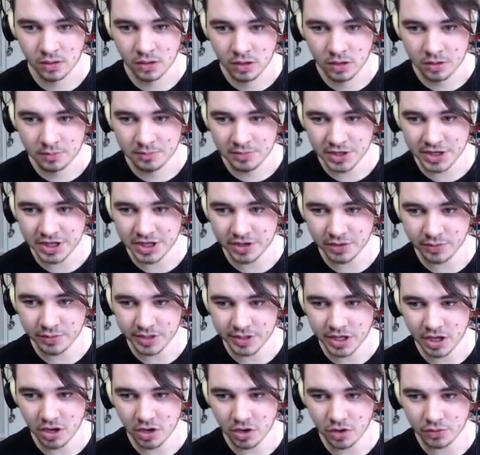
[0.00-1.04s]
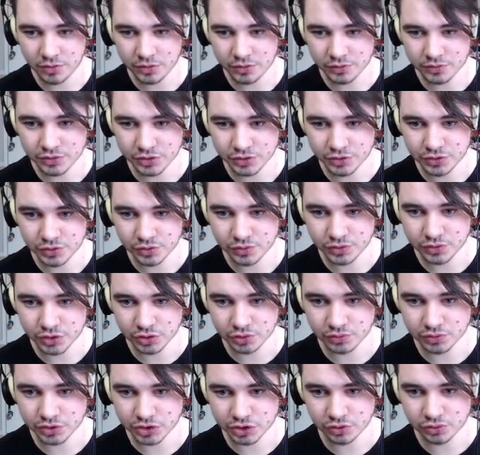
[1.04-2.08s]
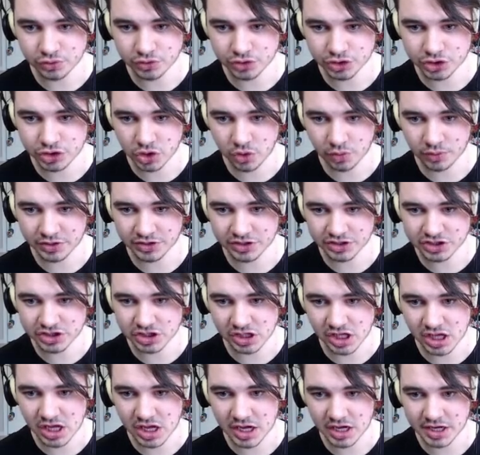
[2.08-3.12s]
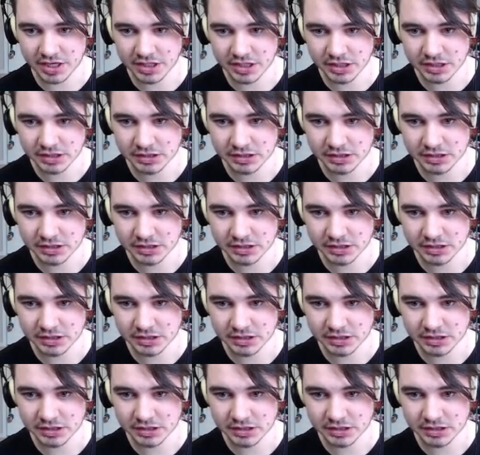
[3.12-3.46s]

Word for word: But here we go. Do, do, do, do, do. Just going in the slide.